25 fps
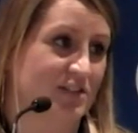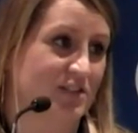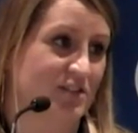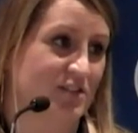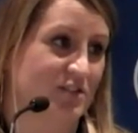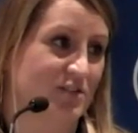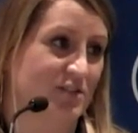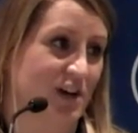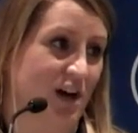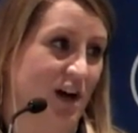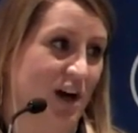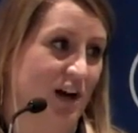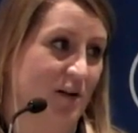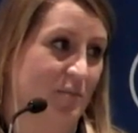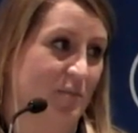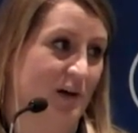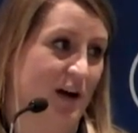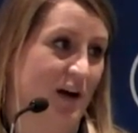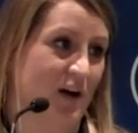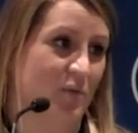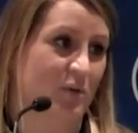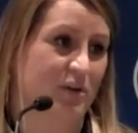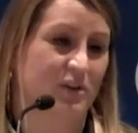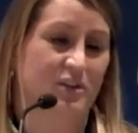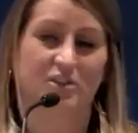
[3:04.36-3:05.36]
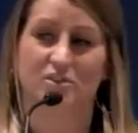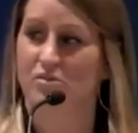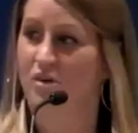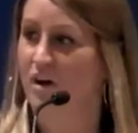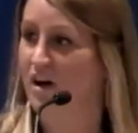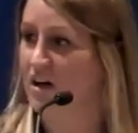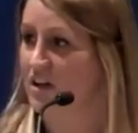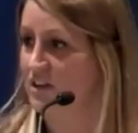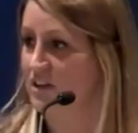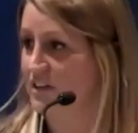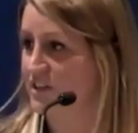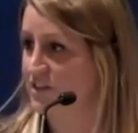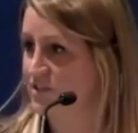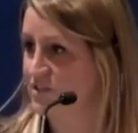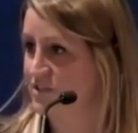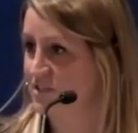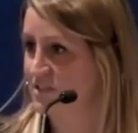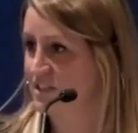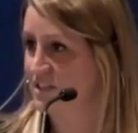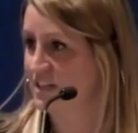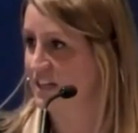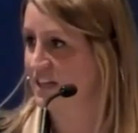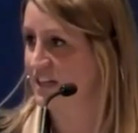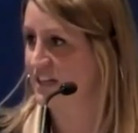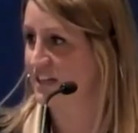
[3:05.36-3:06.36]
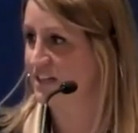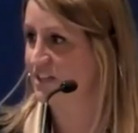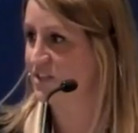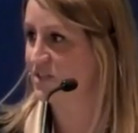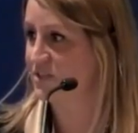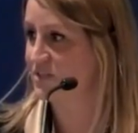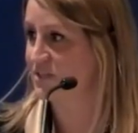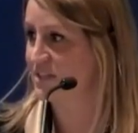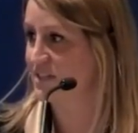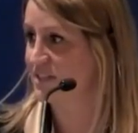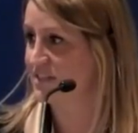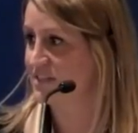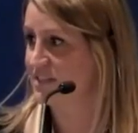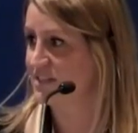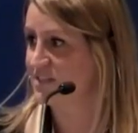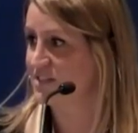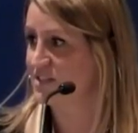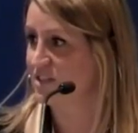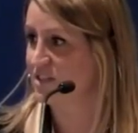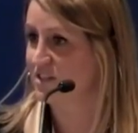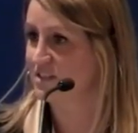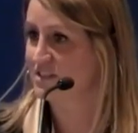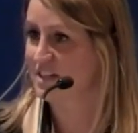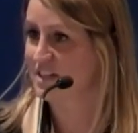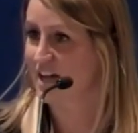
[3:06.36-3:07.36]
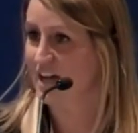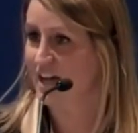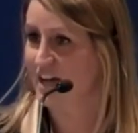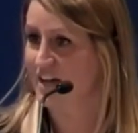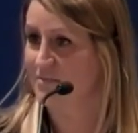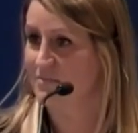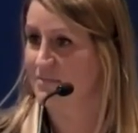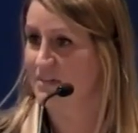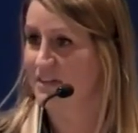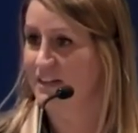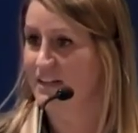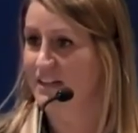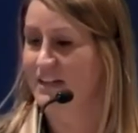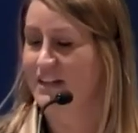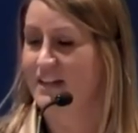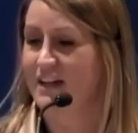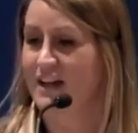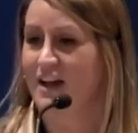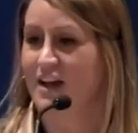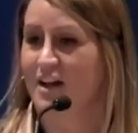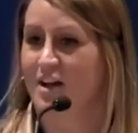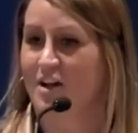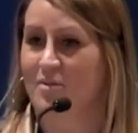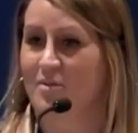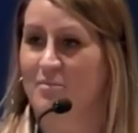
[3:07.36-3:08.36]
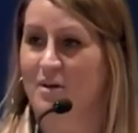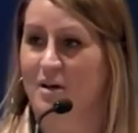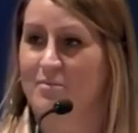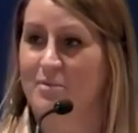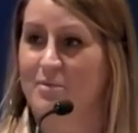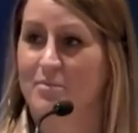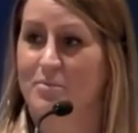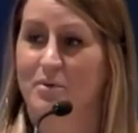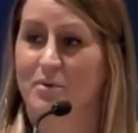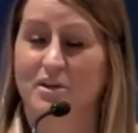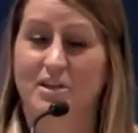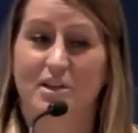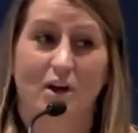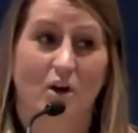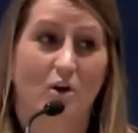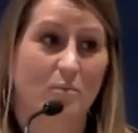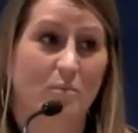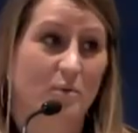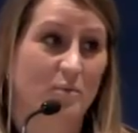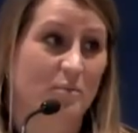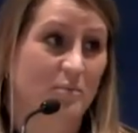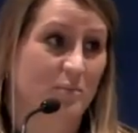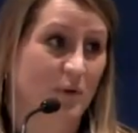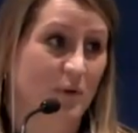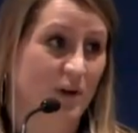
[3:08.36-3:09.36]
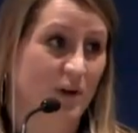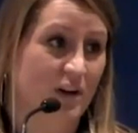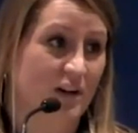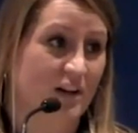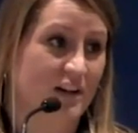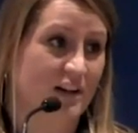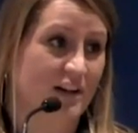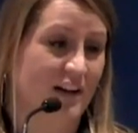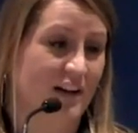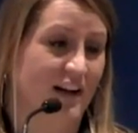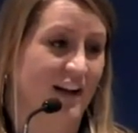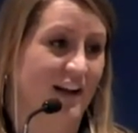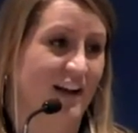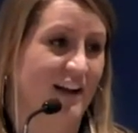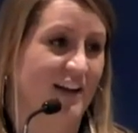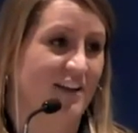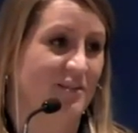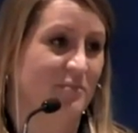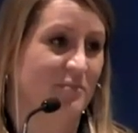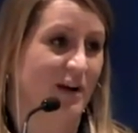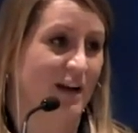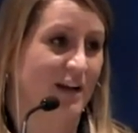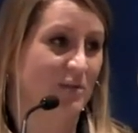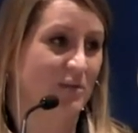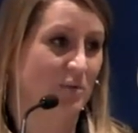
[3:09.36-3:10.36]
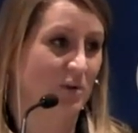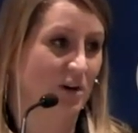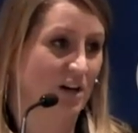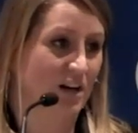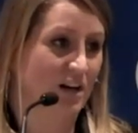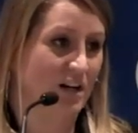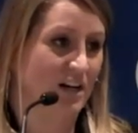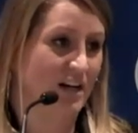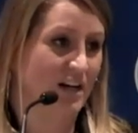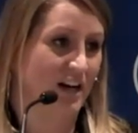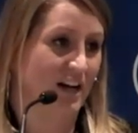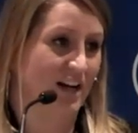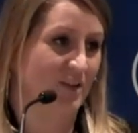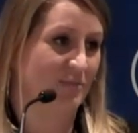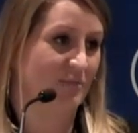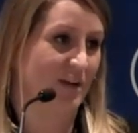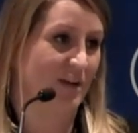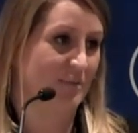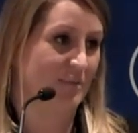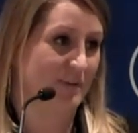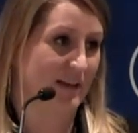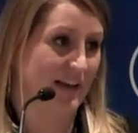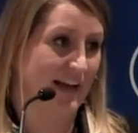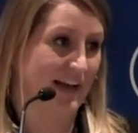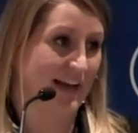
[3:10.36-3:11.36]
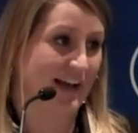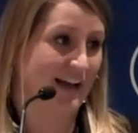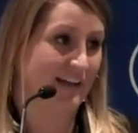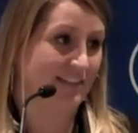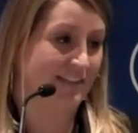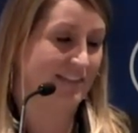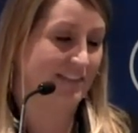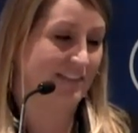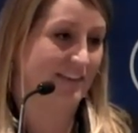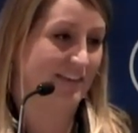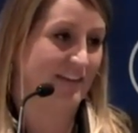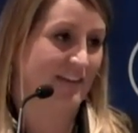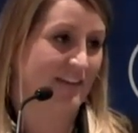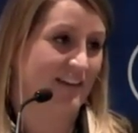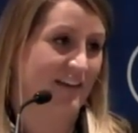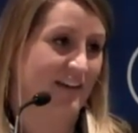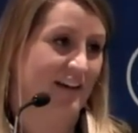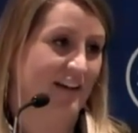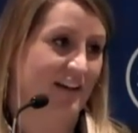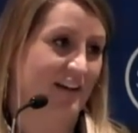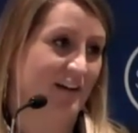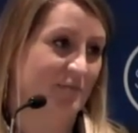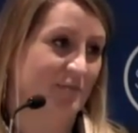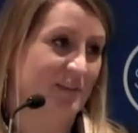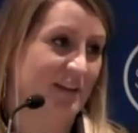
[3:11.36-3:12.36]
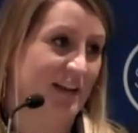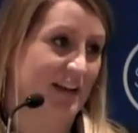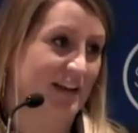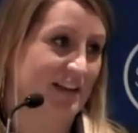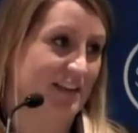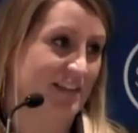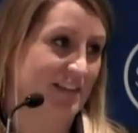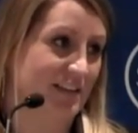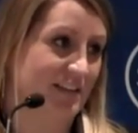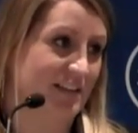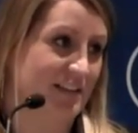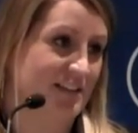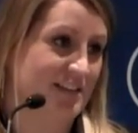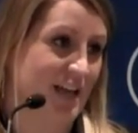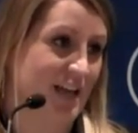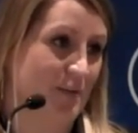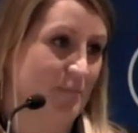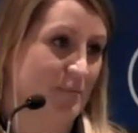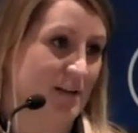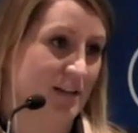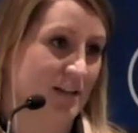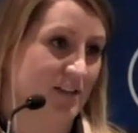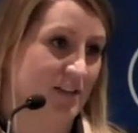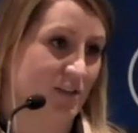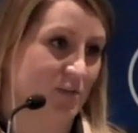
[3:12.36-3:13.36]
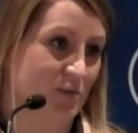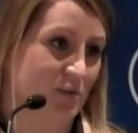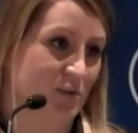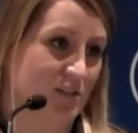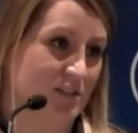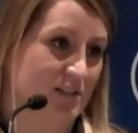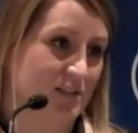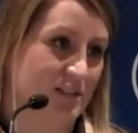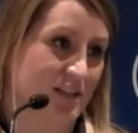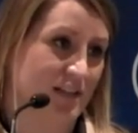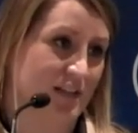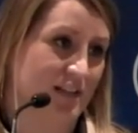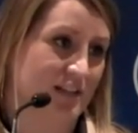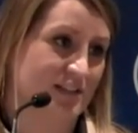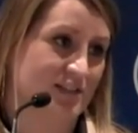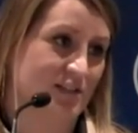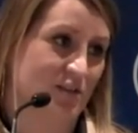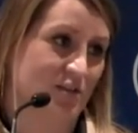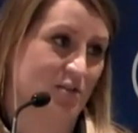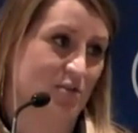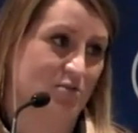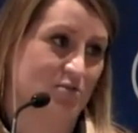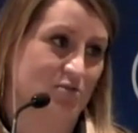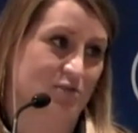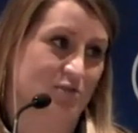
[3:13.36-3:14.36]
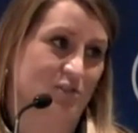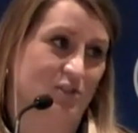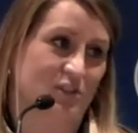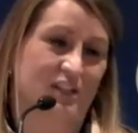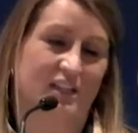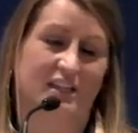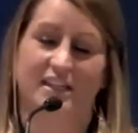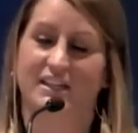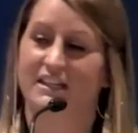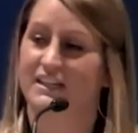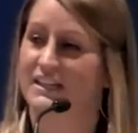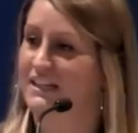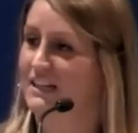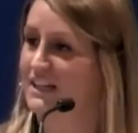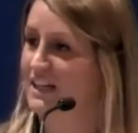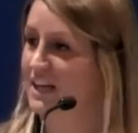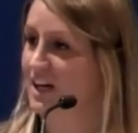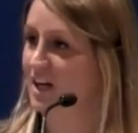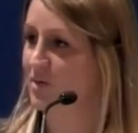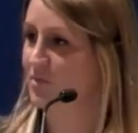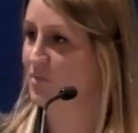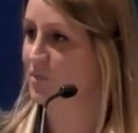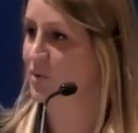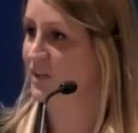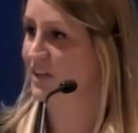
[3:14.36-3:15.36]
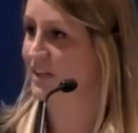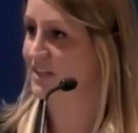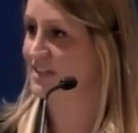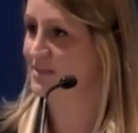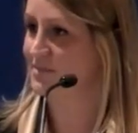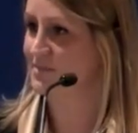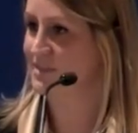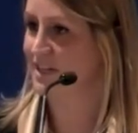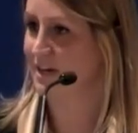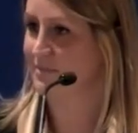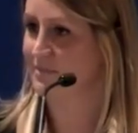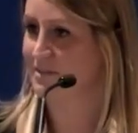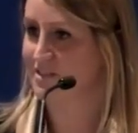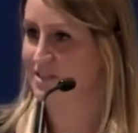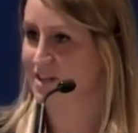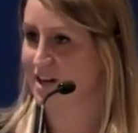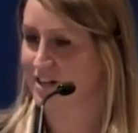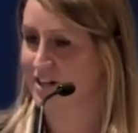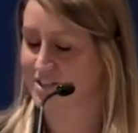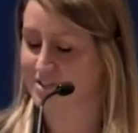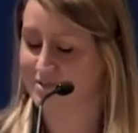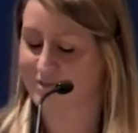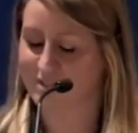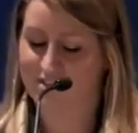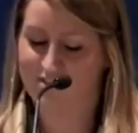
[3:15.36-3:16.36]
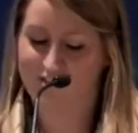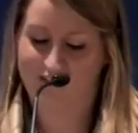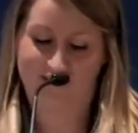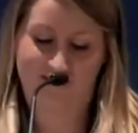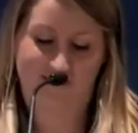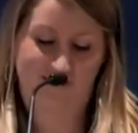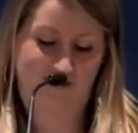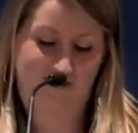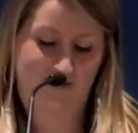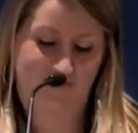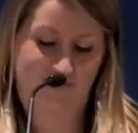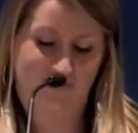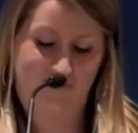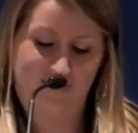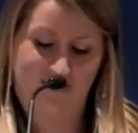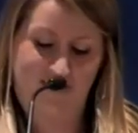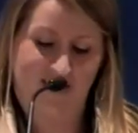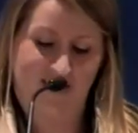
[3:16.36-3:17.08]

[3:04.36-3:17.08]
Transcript: to talk about what you all are interested in and use this as your time. I'm a pretty open book on my work, on my path, and anything that's happening in the world today. So hopefully we'll get some time to talk to each other.